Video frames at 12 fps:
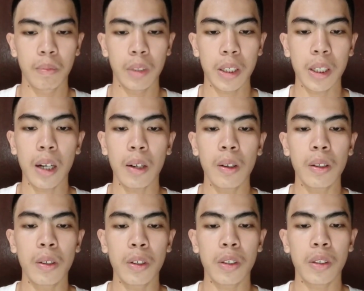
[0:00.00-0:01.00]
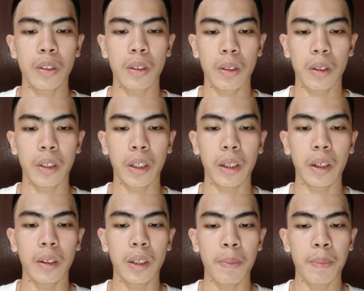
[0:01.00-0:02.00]
The shackle used to
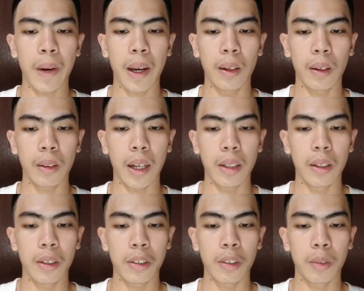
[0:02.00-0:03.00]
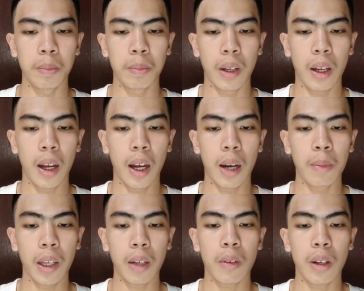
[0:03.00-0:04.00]
secure the pilot ladder should
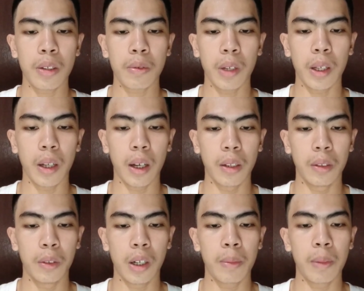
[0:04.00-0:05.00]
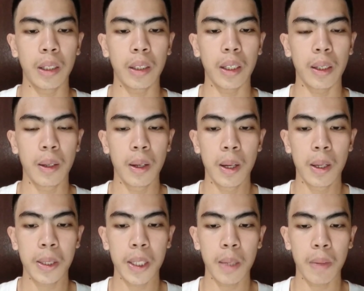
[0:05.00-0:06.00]
have equal strength and durability,
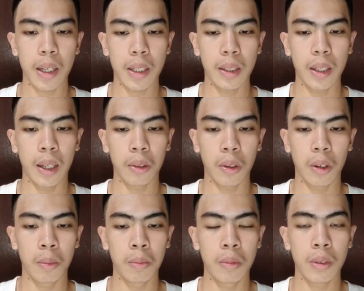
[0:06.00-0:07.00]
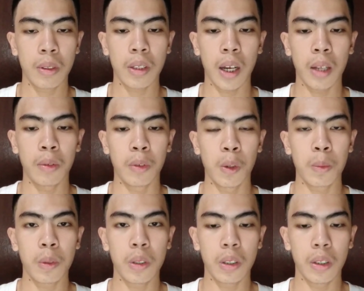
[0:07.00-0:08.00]
same as that of side
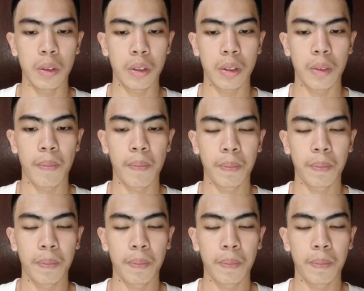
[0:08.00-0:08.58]
ropes used.